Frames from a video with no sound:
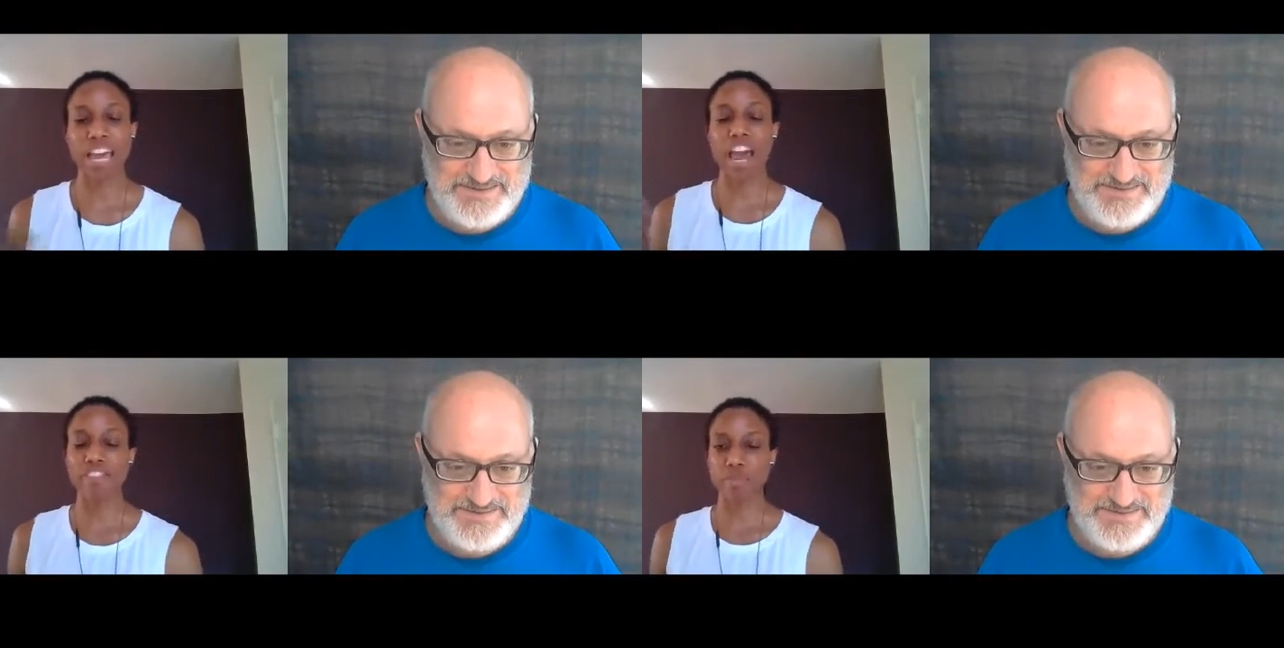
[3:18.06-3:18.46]

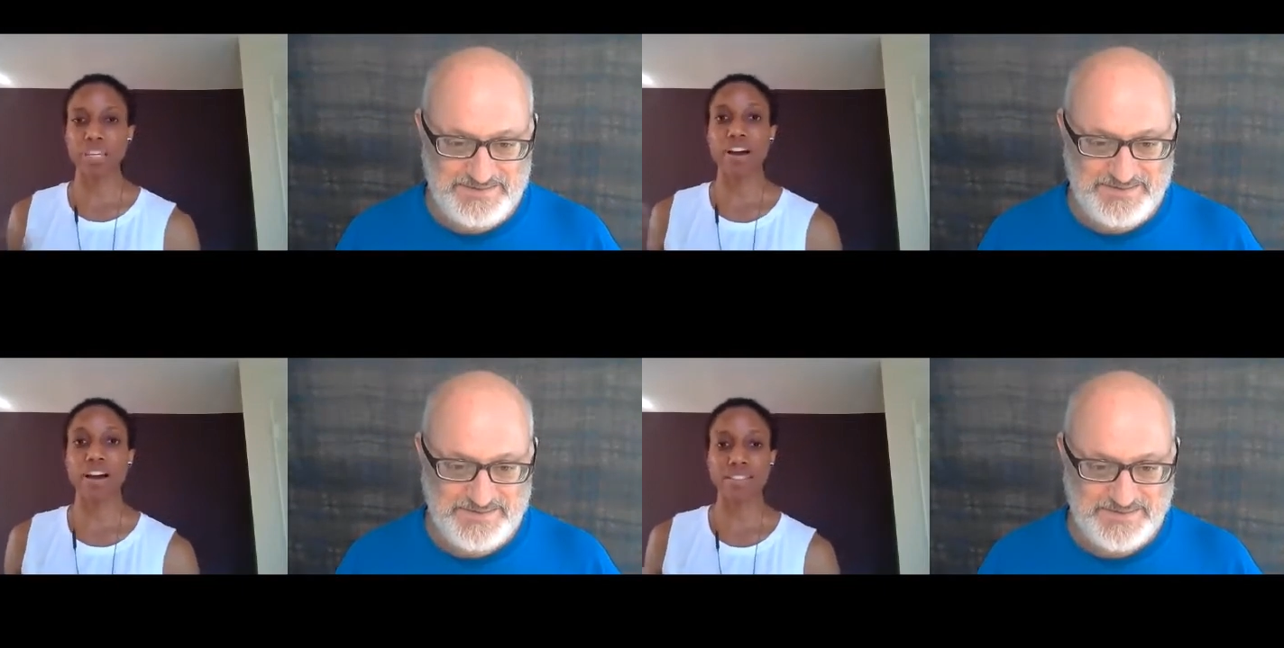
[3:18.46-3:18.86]
Speaker 1: we have to
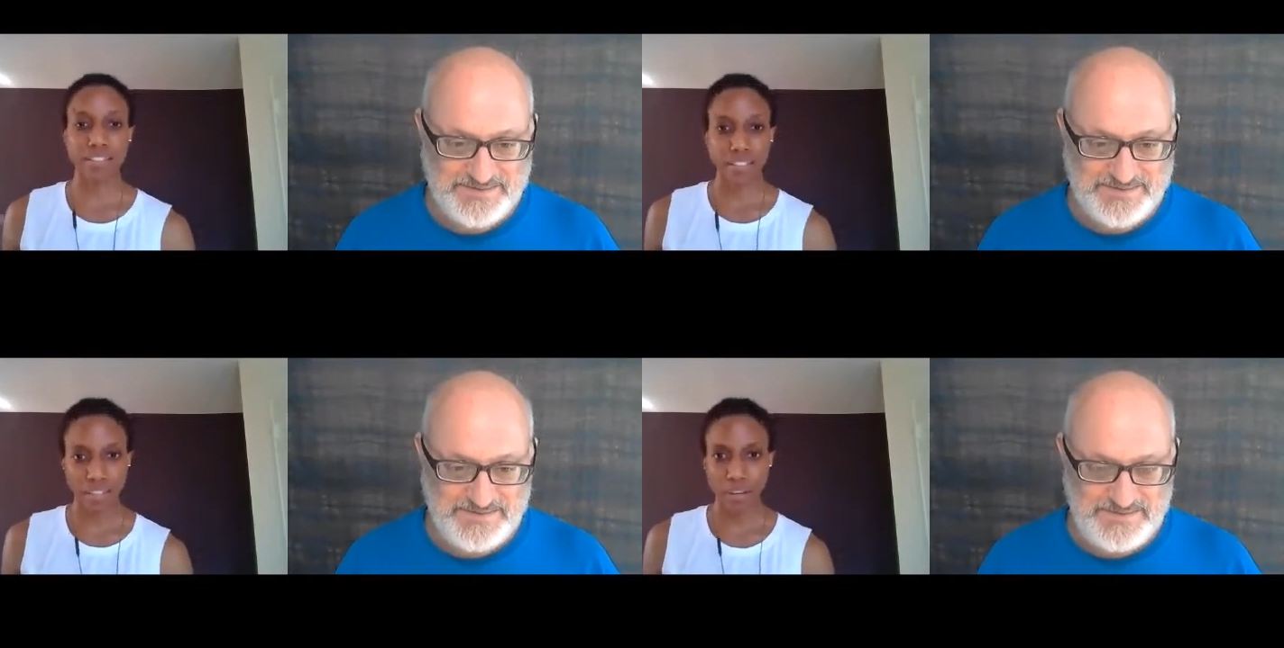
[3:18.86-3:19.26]
be
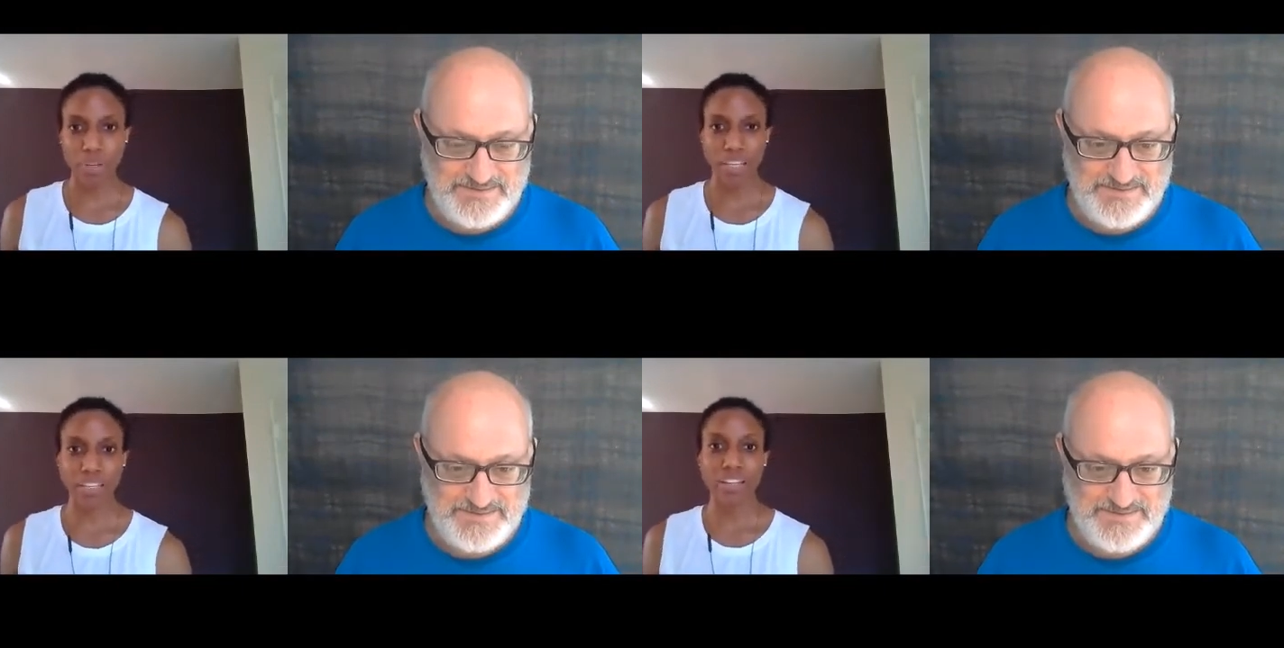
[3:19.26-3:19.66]
constantly
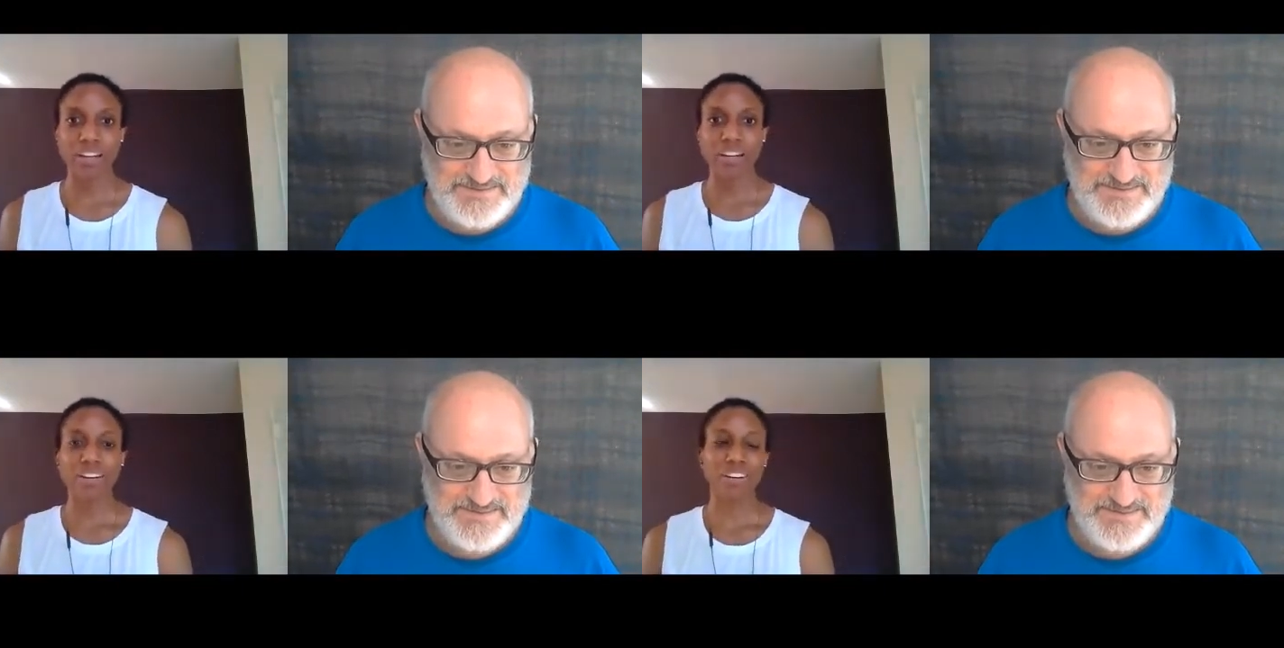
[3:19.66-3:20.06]
going.
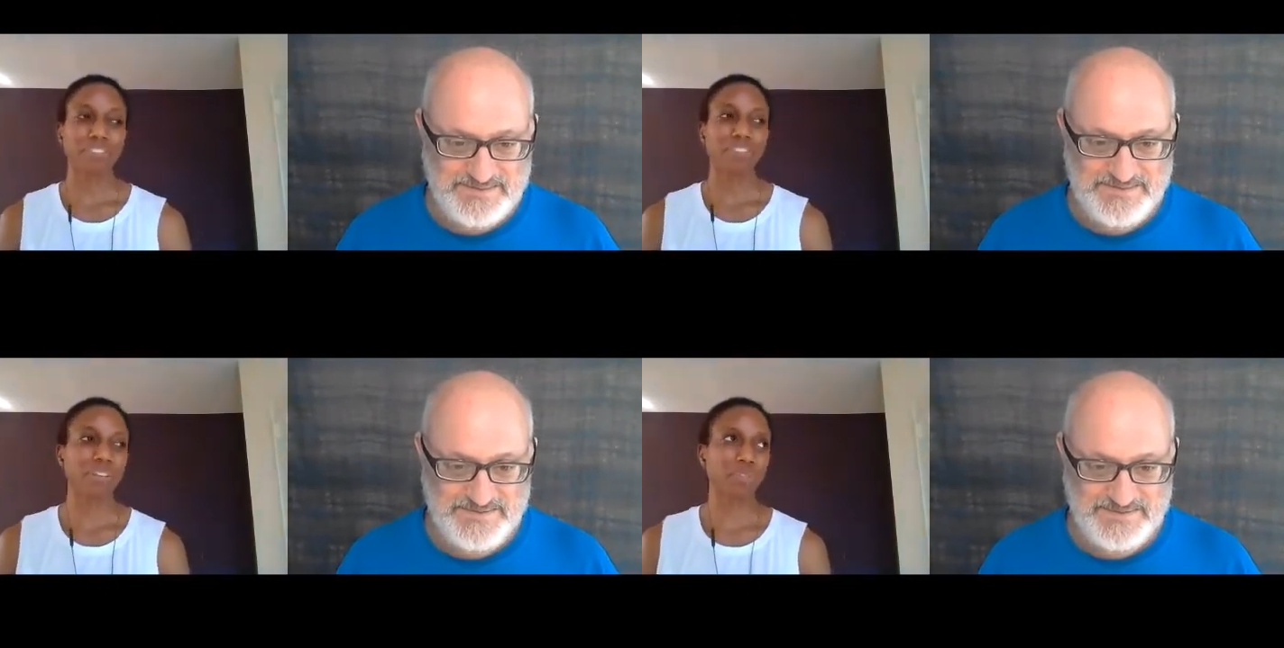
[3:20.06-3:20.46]
Or
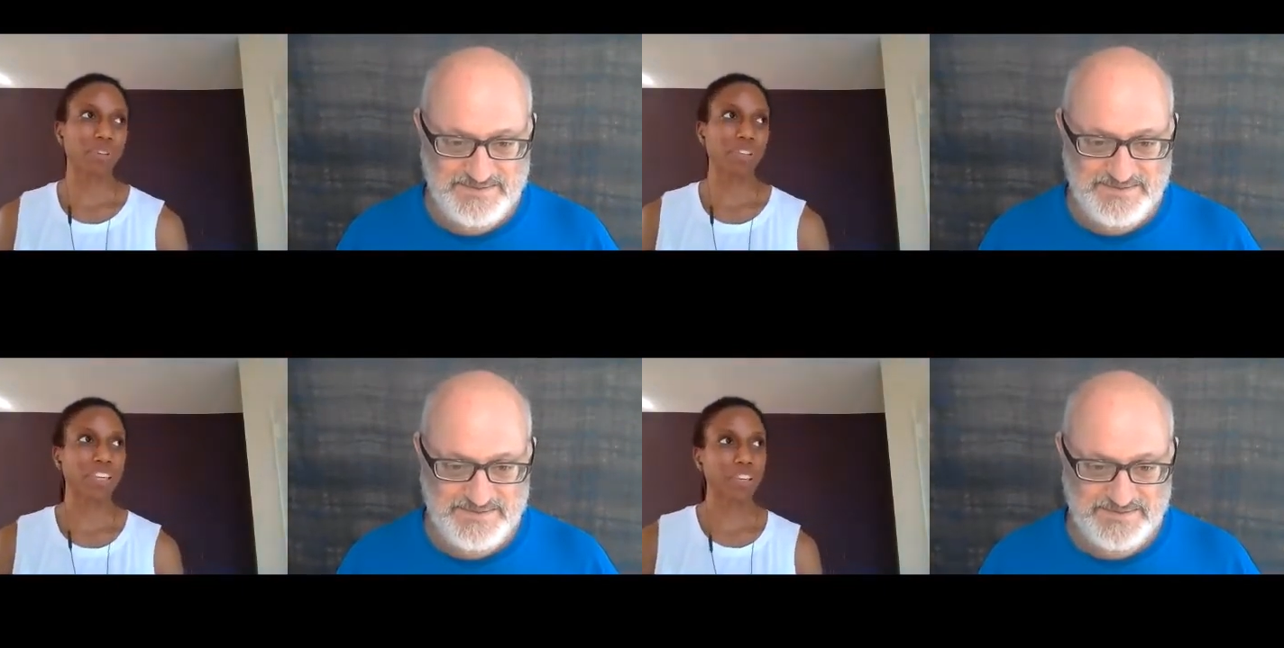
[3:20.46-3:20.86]
even if
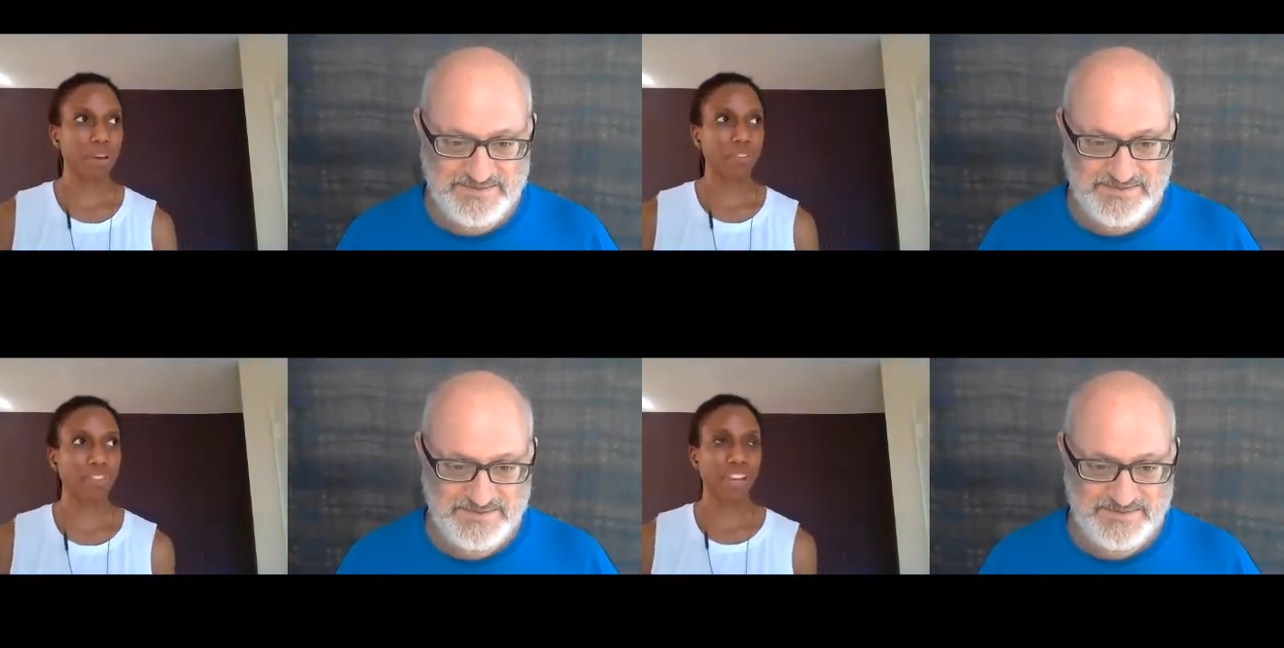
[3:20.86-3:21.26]
we think
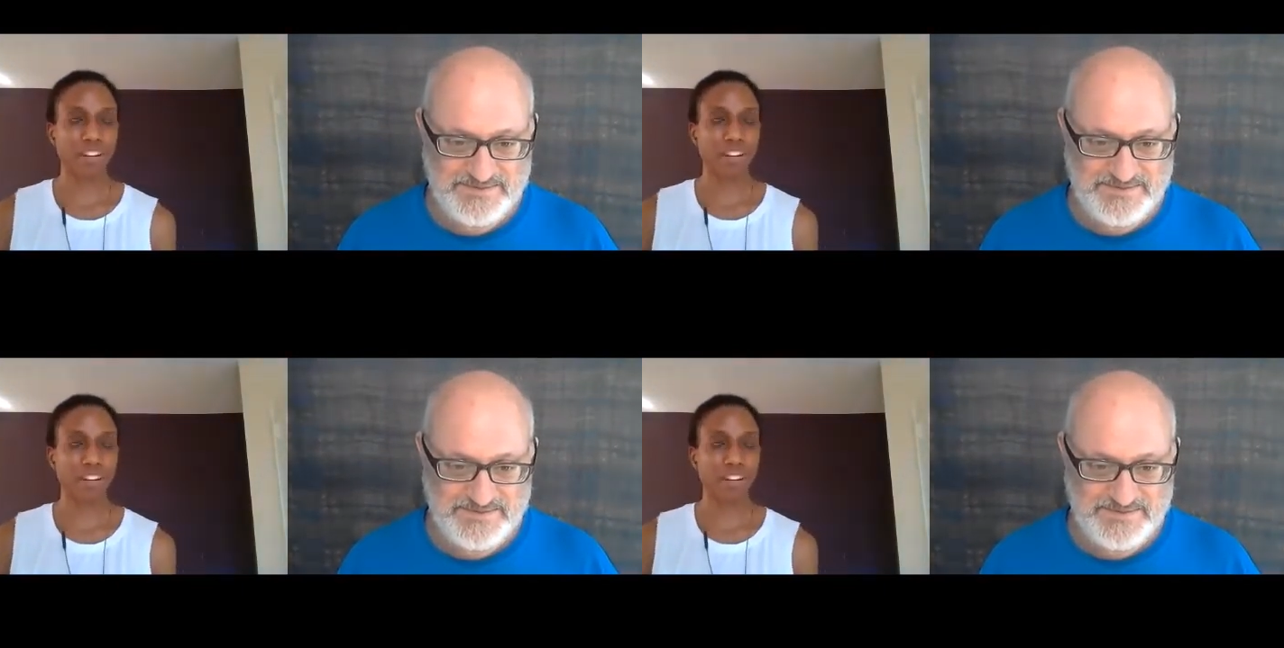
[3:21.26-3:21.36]
about